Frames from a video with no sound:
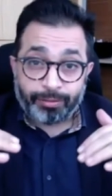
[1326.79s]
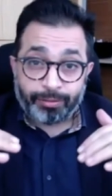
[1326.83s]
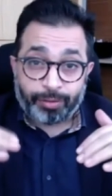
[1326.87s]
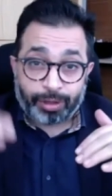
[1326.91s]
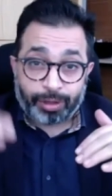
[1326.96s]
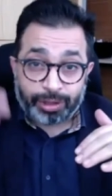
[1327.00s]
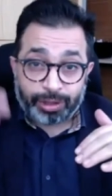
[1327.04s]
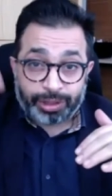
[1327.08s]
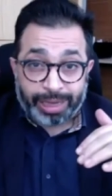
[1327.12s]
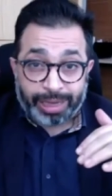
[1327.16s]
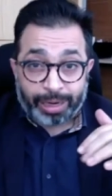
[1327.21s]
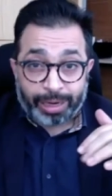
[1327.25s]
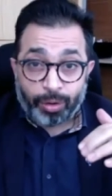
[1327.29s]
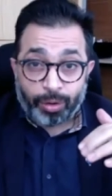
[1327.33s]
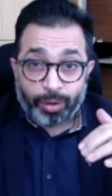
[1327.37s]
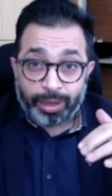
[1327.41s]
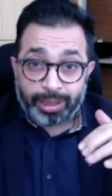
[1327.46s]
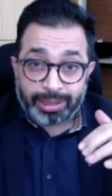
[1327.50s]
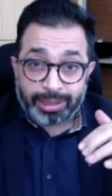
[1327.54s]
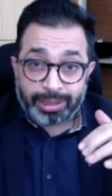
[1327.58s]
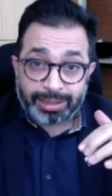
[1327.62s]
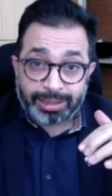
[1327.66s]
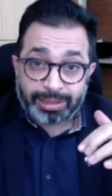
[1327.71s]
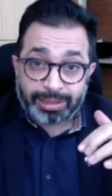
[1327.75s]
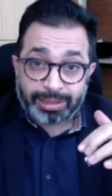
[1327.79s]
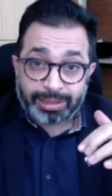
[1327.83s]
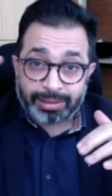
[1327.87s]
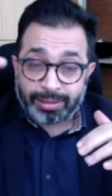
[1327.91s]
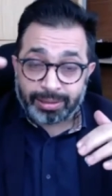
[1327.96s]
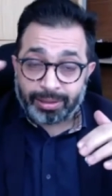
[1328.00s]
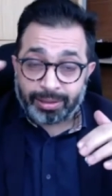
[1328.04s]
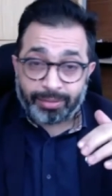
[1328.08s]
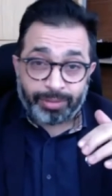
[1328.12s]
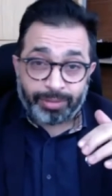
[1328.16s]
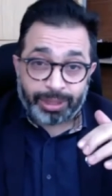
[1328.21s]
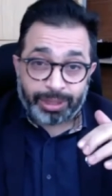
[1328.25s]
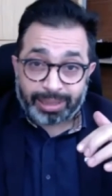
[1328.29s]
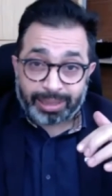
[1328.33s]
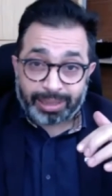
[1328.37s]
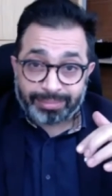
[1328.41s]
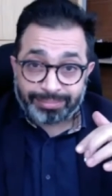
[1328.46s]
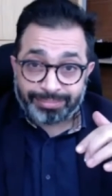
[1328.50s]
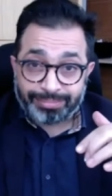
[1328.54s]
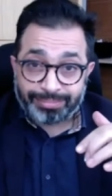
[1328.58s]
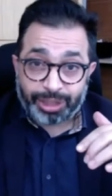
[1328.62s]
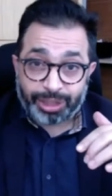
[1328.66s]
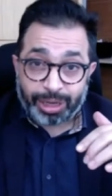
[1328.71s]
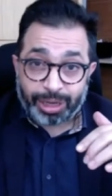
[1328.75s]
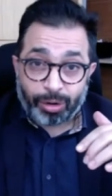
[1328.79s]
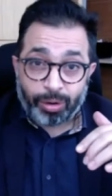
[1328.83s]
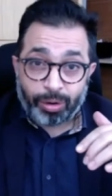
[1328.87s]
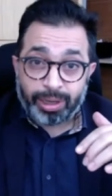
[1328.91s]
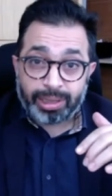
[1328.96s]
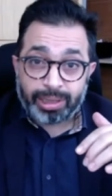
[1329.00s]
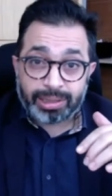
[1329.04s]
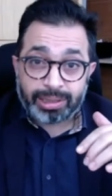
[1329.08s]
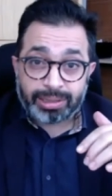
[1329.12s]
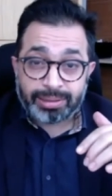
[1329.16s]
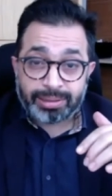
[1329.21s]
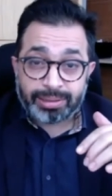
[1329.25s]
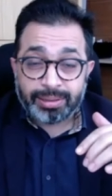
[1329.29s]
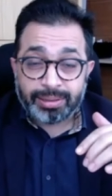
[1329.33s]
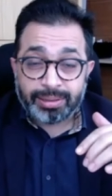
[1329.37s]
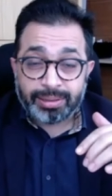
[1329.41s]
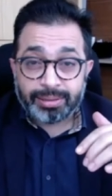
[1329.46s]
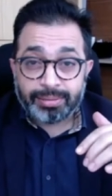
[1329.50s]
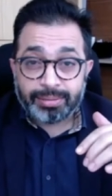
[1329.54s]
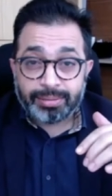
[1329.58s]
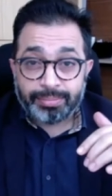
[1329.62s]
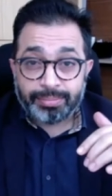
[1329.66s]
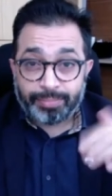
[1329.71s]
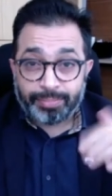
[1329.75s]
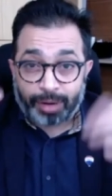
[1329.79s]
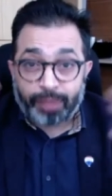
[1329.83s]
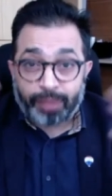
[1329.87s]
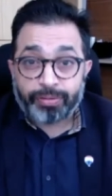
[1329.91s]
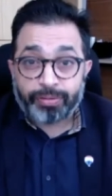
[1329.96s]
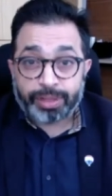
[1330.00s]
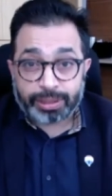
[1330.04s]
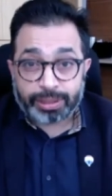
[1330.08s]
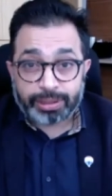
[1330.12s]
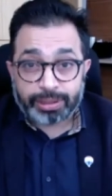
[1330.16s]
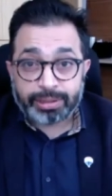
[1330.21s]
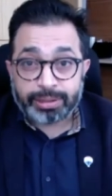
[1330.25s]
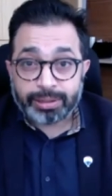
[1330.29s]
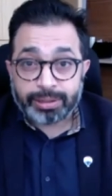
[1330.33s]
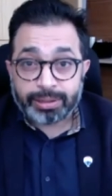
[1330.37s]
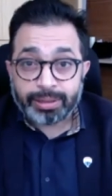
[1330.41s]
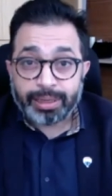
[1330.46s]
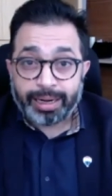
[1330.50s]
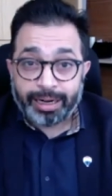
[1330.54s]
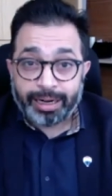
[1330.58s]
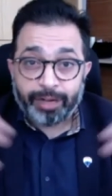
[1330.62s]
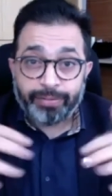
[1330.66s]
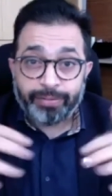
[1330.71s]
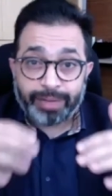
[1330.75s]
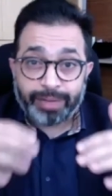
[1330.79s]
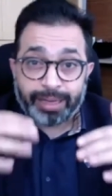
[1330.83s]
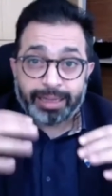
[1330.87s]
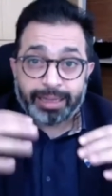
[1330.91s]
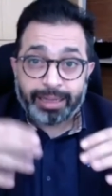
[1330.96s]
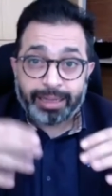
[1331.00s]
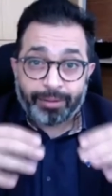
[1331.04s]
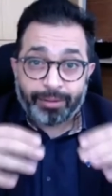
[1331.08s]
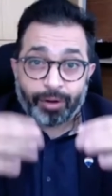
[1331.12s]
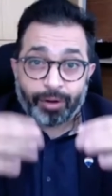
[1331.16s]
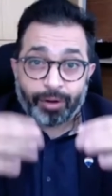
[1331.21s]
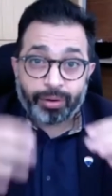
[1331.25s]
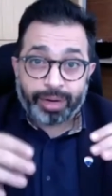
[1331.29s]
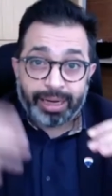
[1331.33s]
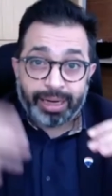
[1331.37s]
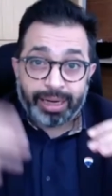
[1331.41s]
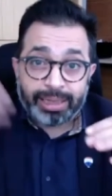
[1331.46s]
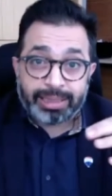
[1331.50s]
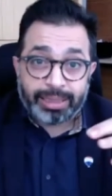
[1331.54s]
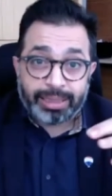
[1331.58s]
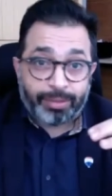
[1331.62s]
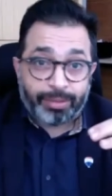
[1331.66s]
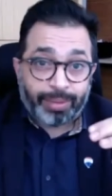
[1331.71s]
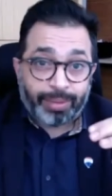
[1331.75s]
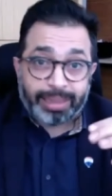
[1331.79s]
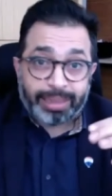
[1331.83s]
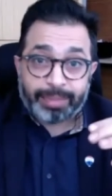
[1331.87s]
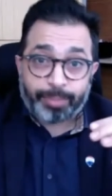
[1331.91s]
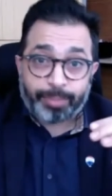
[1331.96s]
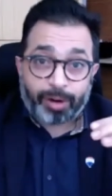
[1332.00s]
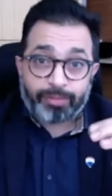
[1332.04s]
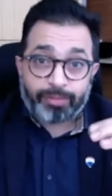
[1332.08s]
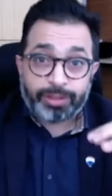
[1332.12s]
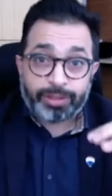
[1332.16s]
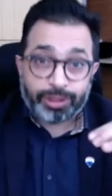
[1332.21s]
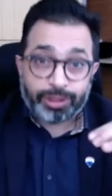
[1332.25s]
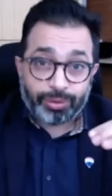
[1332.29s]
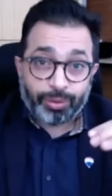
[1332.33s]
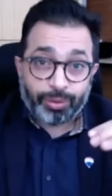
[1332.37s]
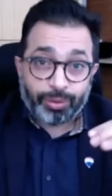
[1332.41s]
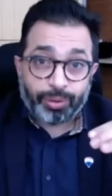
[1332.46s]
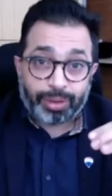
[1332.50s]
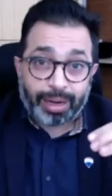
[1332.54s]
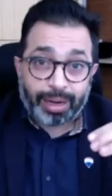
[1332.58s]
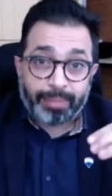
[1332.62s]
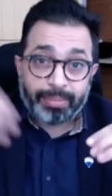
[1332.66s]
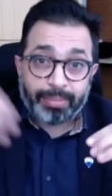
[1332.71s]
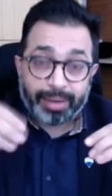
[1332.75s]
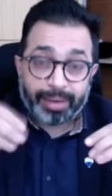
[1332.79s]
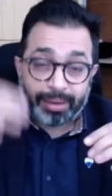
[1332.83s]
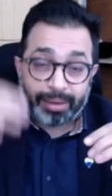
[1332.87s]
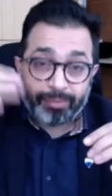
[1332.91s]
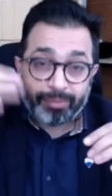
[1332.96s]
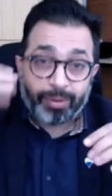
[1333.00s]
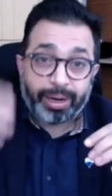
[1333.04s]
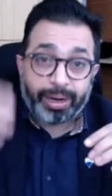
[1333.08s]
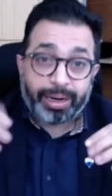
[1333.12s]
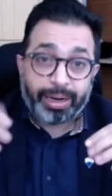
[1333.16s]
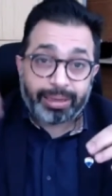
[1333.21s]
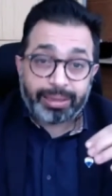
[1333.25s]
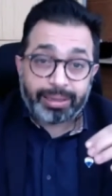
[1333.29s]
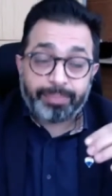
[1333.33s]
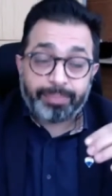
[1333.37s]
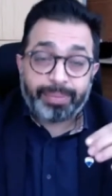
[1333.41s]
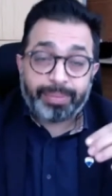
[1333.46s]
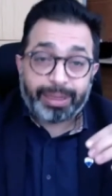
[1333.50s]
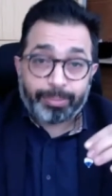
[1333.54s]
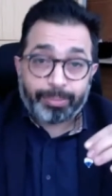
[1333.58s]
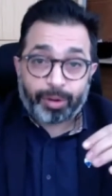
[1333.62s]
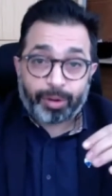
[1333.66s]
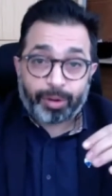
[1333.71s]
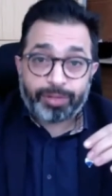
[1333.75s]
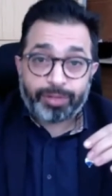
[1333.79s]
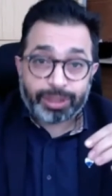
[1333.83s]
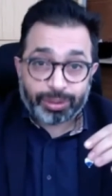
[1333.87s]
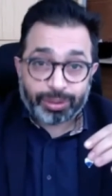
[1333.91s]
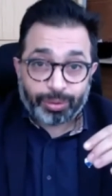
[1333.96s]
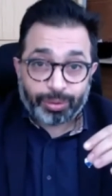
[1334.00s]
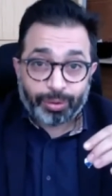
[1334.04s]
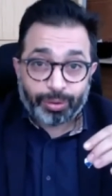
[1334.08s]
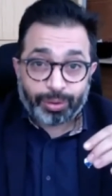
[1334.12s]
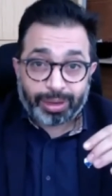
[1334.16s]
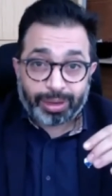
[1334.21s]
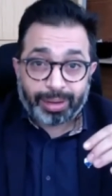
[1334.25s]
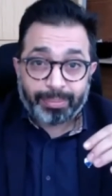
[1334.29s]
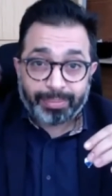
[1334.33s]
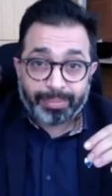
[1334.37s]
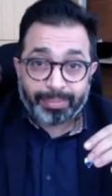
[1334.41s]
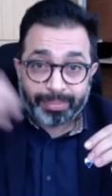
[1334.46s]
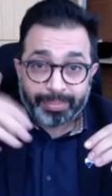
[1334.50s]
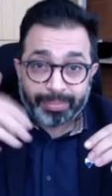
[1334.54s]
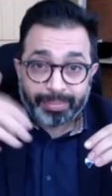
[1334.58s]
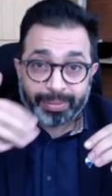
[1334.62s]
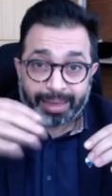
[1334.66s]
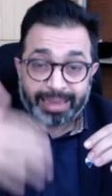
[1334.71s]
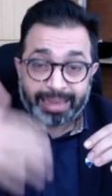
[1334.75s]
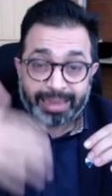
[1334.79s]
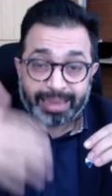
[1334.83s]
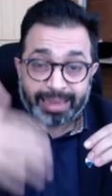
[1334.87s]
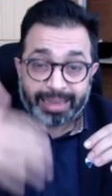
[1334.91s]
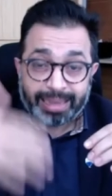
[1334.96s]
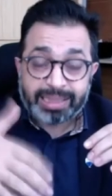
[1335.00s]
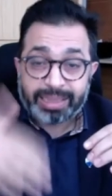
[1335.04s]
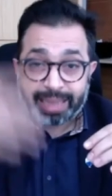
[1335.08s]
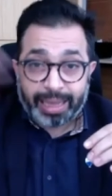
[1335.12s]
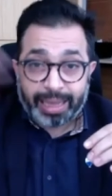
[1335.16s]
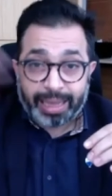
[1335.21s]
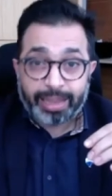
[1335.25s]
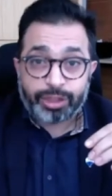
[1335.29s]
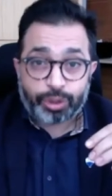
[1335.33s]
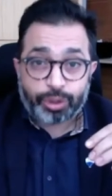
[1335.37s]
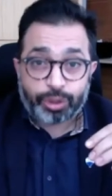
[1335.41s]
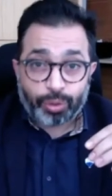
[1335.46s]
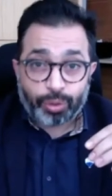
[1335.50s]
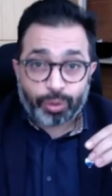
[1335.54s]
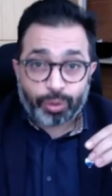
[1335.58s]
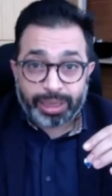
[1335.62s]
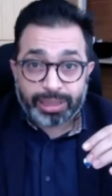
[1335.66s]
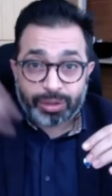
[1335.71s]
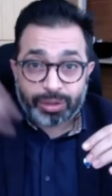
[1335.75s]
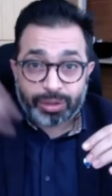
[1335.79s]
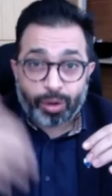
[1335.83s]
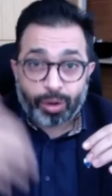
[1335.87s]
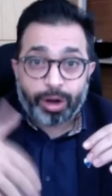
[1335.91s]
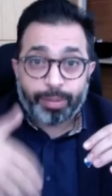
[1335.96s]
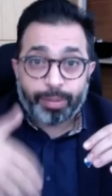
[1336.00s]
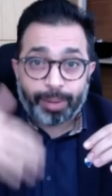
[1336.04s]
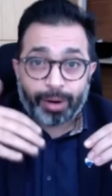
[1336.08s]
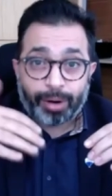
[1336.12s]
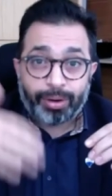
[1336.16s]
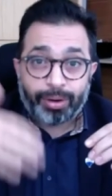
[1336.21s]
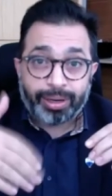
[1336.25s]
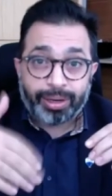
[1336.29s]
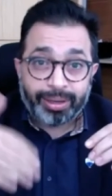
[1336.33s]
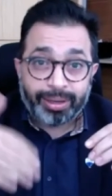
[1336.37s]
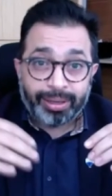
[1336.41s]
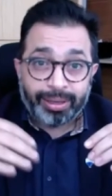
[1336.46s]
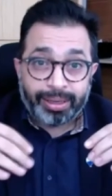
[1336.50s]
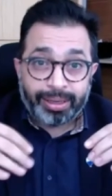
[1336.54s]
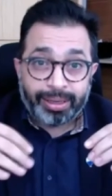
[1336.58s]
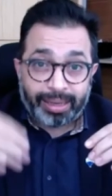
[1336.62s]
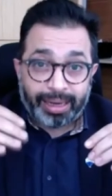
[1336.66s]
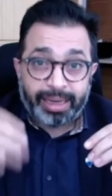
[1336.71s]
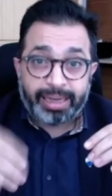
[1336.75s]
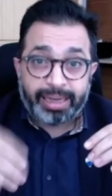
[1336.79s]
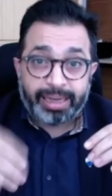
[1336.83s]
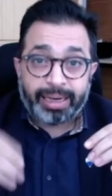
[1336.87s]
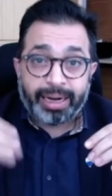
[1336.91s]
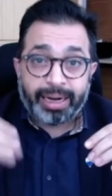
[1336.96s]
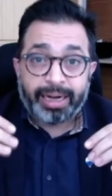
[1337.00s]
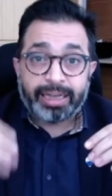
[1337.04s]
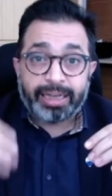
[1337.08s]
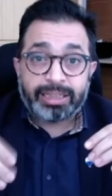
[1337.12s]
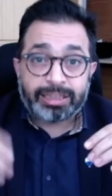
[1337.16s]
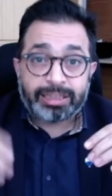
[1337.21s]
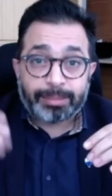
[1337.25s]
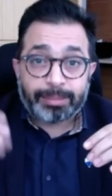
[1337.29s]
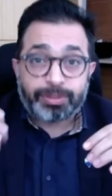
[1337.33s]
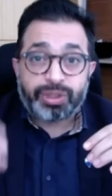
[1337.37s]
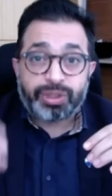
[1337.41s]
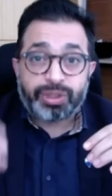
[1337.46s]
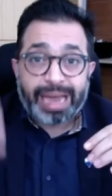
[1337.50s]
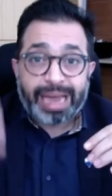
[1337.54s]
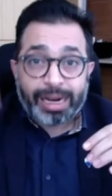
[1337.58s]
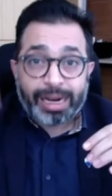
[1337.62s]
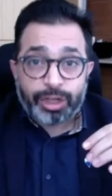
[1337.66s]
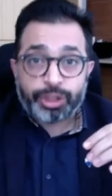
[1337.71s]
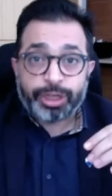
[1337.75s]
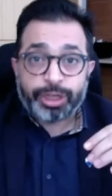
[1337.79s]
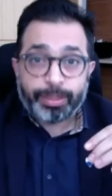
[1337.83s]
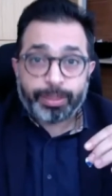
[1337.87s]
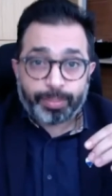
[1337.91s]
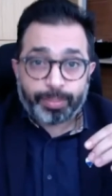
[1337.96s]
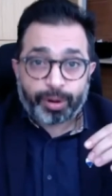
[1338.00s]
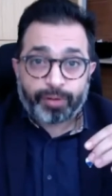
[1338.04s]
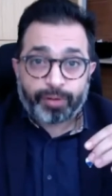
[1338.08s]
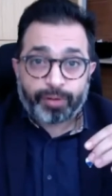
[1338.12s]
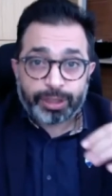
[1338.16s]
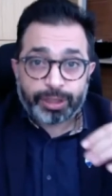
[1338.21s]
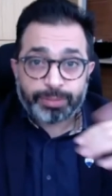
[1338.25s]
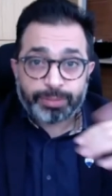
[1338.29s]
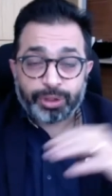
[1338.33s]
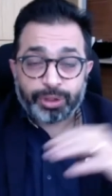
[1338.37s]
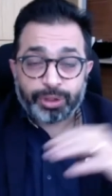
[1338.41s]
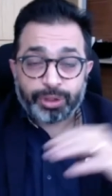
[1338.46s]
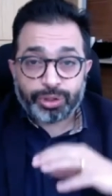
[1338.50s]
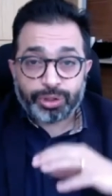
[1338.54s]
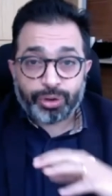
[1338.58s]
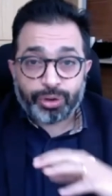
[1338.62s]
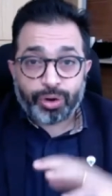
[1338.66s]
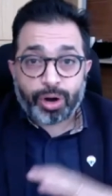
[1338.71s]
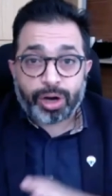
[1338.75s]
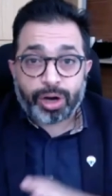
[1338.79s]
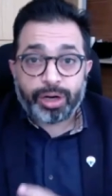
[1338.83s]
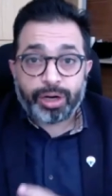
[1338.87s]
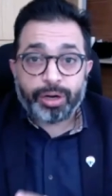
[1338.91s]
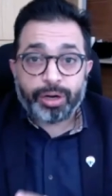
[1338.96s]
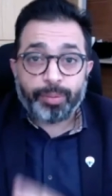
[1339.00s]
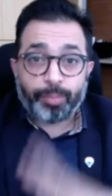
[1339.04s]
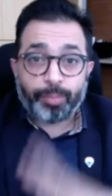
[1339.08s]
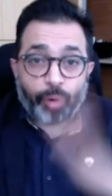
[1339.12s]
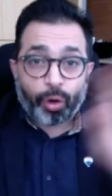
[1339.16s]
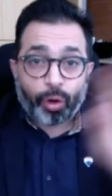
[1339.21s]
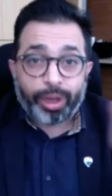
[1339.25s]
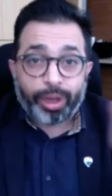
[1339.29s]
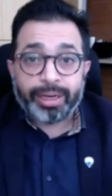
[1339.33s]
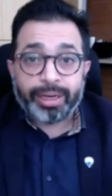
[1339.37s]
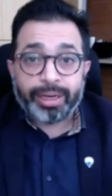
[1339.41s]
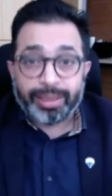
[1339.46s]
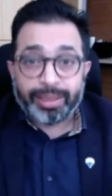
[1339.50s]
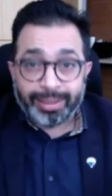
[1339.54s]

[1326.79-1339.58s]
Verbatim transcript: For stakeholders, uh, which are shareholders, profits. End of the day, they want to really see when the profits are going to come and why are the big profits are going to come. And scale story is all about really creating substantial profits because you're not deploying